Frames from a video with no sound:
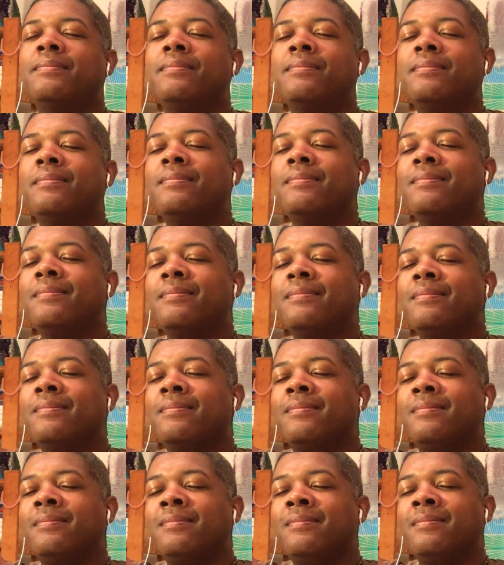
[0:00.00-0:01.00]

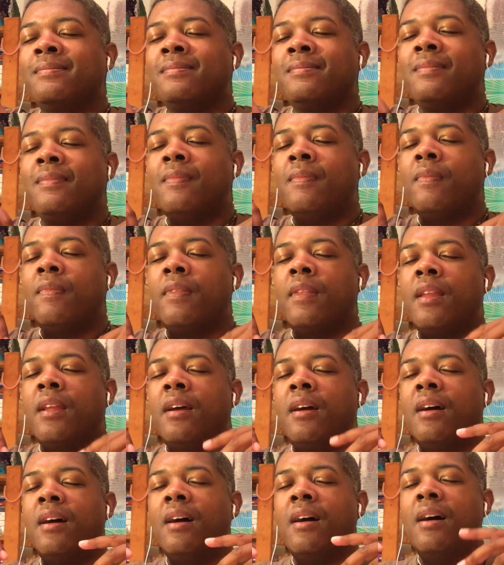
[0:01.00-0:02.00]

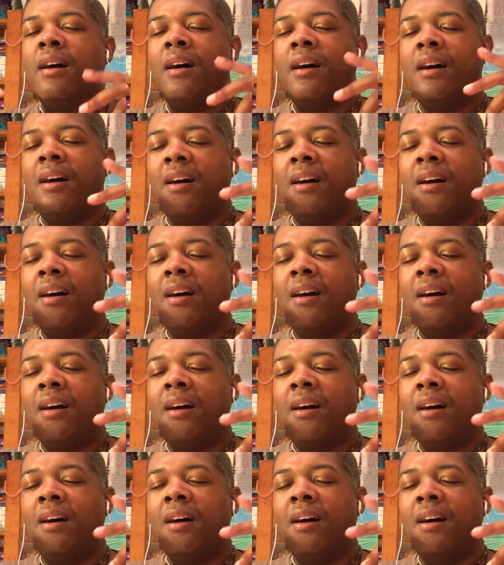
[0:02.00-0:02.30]
Nothing is said.